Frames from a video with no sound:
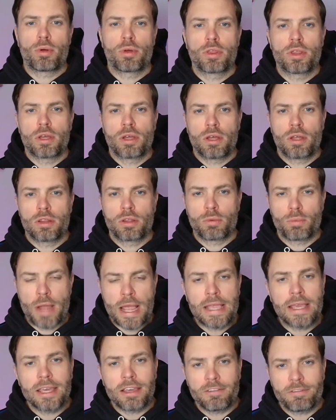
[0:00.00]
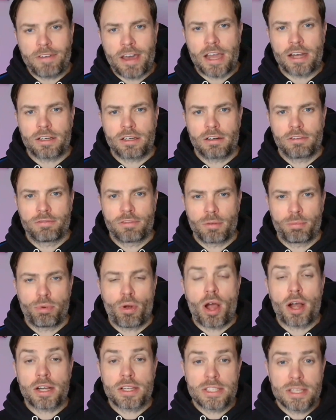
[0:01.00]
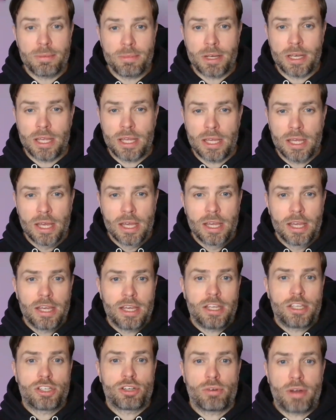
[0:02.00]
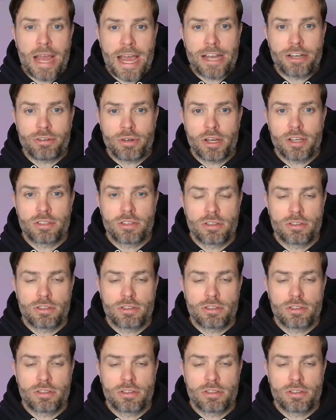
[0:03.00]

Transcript: The ranking factor for proximity is your address.